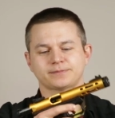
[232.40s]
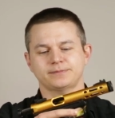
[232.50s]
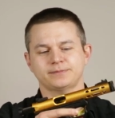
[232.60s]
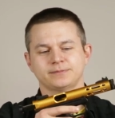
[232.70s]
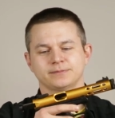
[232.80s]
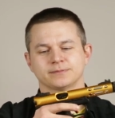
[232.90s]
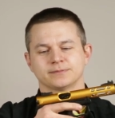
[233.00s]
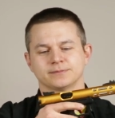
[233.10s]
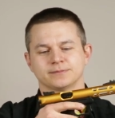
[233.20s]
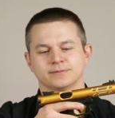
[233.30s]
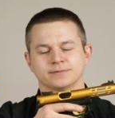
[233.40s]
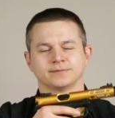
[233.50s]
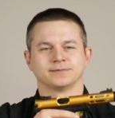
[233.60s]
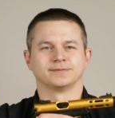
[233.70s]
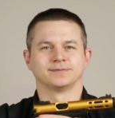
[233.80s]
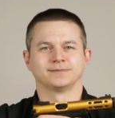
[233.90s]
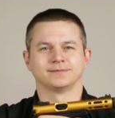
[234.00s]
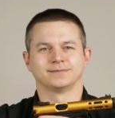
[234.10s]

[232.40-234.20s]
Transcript: Nobody speaks.